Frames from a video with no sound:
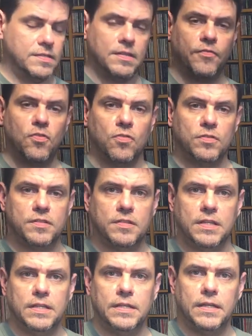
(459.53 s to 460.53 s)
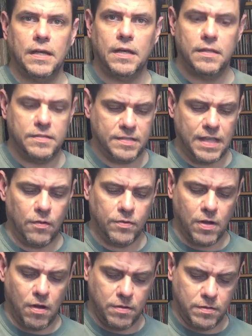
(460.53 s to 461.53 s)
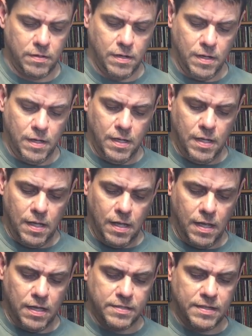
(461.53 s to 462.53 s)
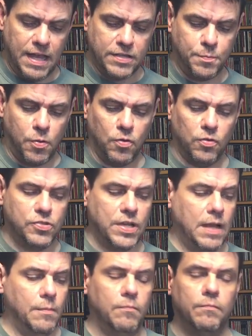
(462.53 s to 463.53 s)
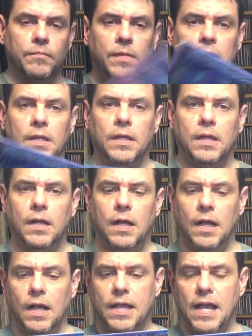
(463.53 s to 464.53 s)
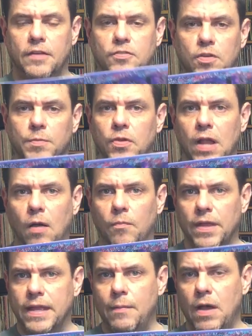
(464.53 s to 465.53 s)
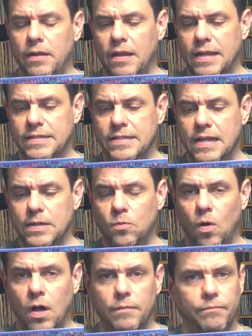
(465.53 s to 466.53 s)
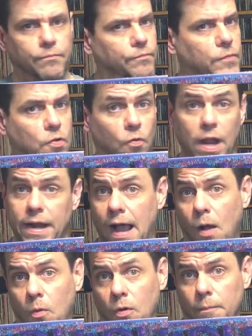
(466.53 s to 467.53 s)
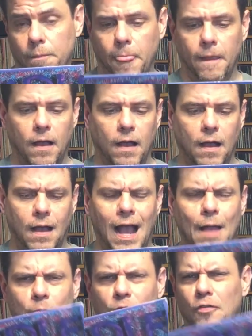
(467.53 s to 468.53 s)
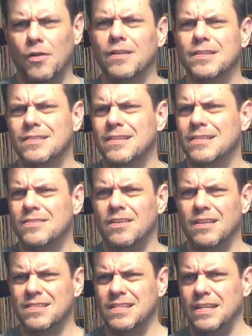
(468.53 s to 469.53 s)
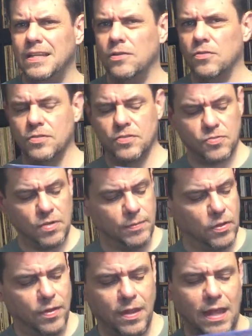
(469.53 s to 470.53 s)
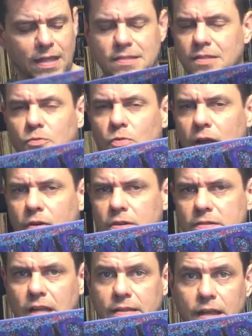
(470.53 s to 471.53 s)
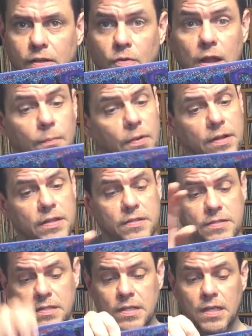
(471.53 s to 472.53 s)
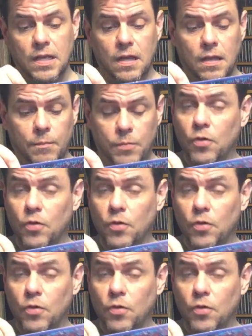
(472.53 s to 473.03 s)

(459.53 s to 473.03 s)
This is, of course, the Soundgarden slash Pearl Jam kind of tribute album that came out in 1991. Great album. Uh, I prefer to listen to this on a CD or stream, though. Like I said, the record is not that great, but it is